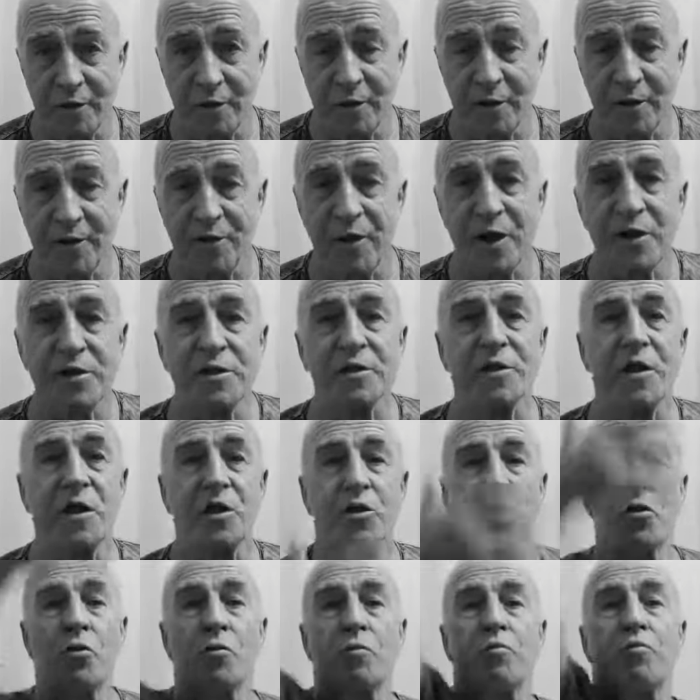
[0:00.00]
That's say
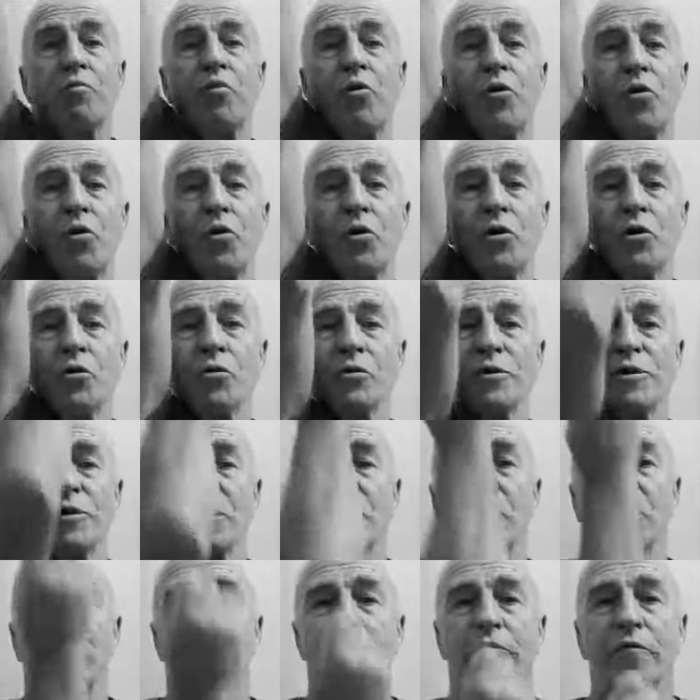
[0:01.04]
you pull
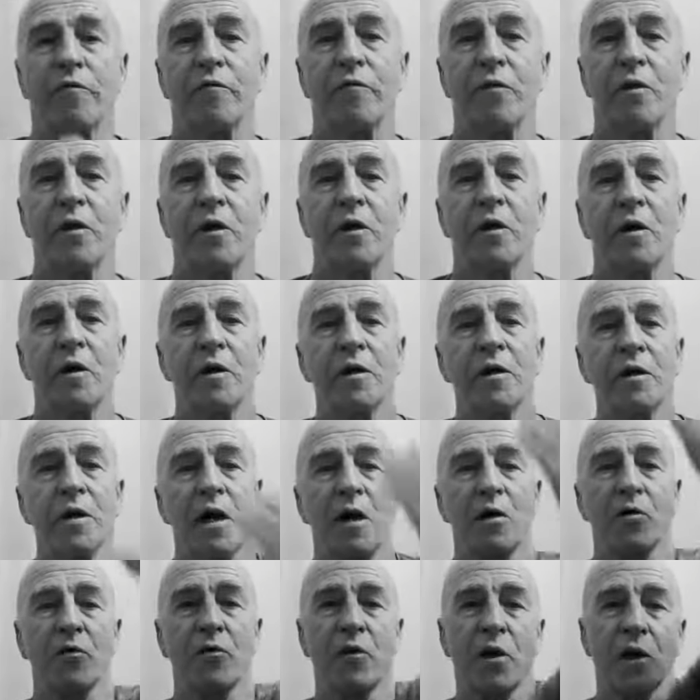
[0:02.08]
yourself
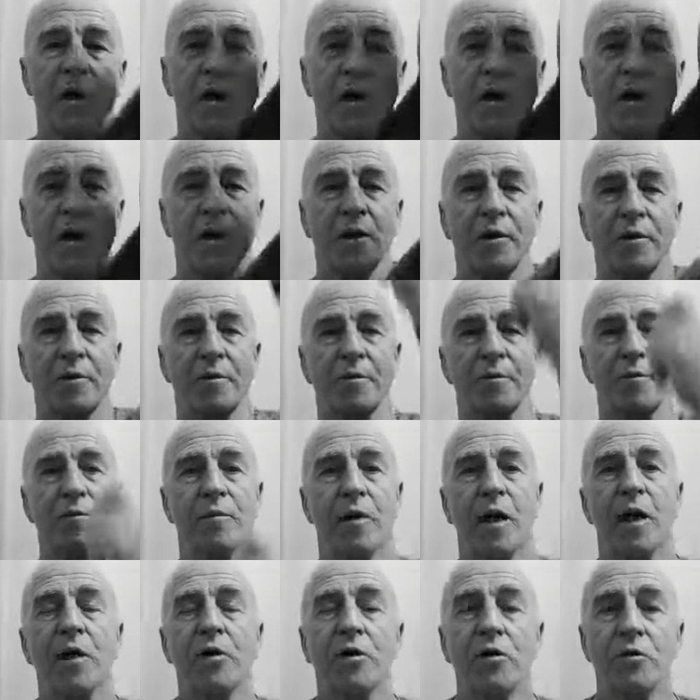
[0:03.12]
down the line
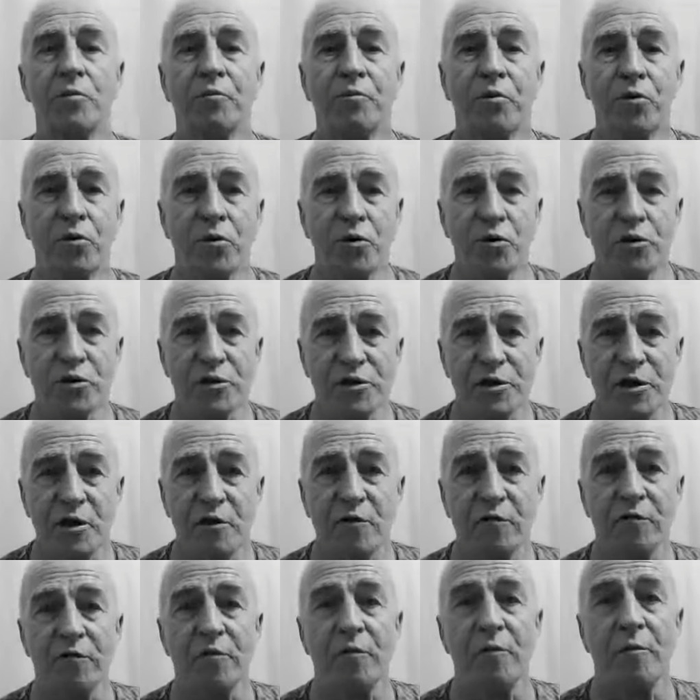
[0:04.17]
and you pull
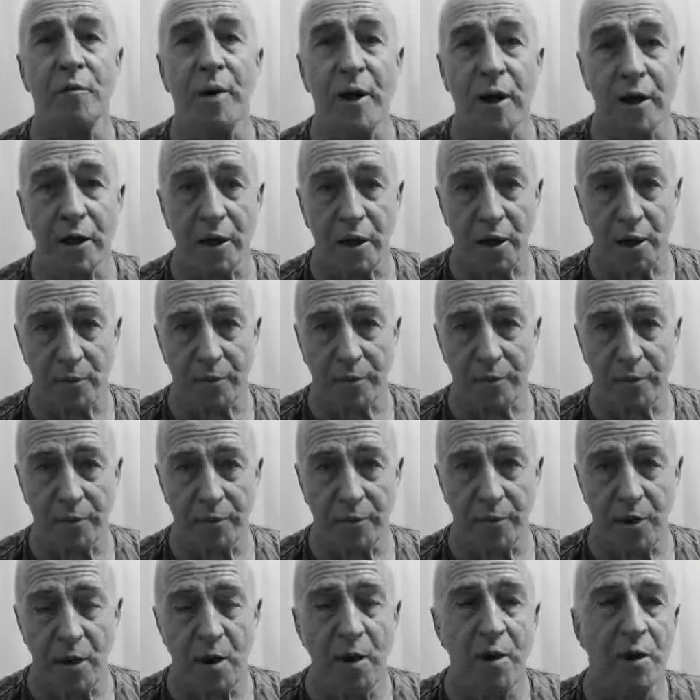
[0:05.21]
yourself back up.
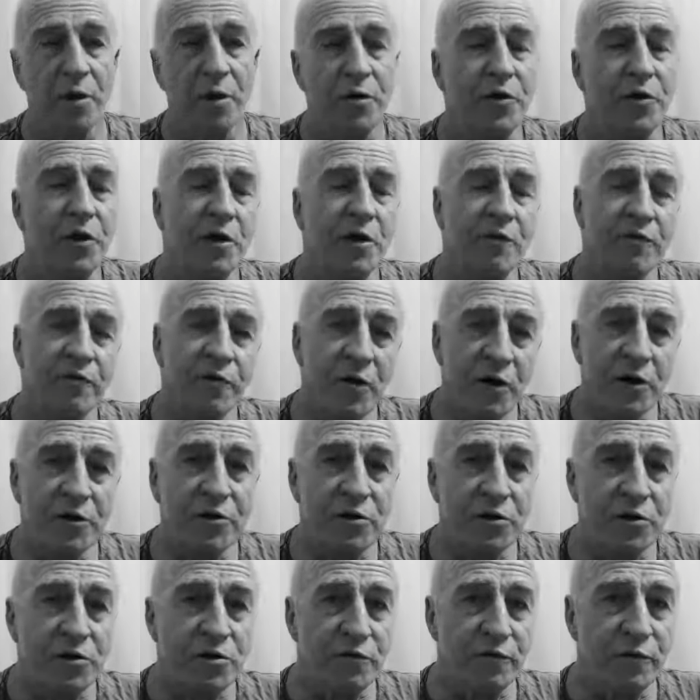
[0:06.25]
The
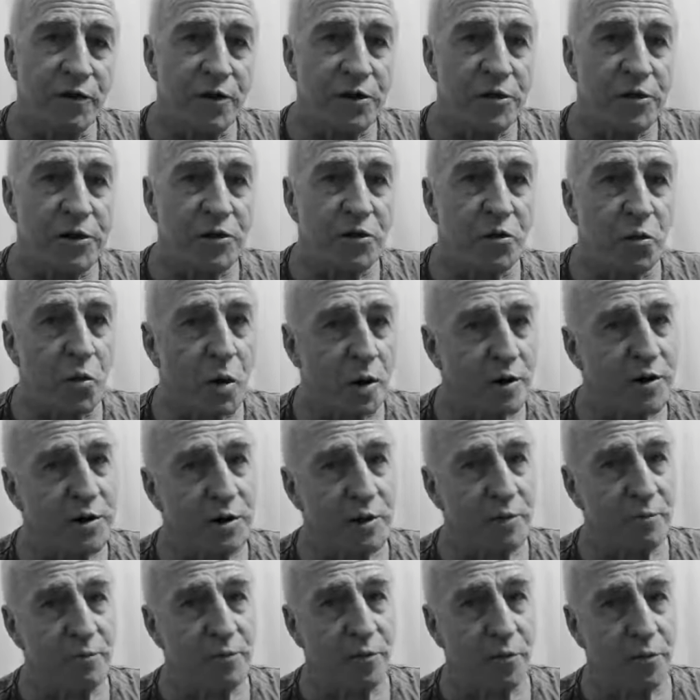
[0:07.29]
advantage of this is quite
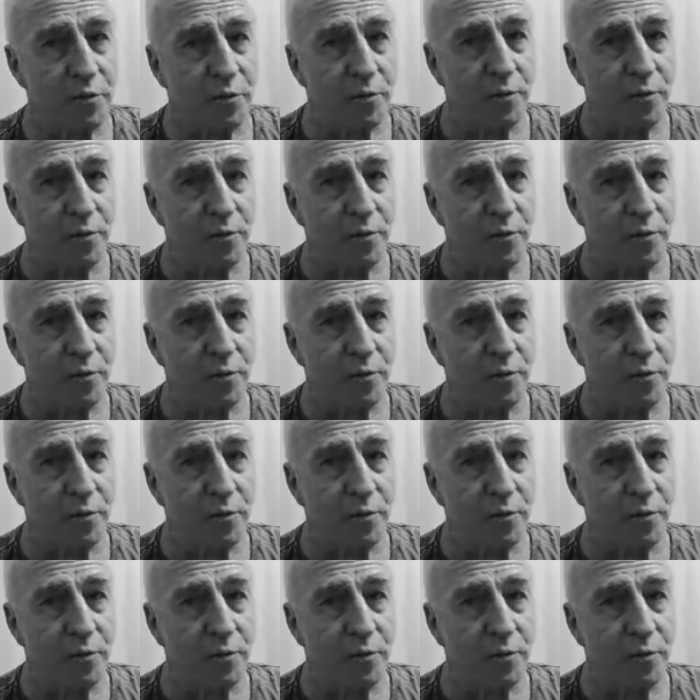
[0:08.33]
simple.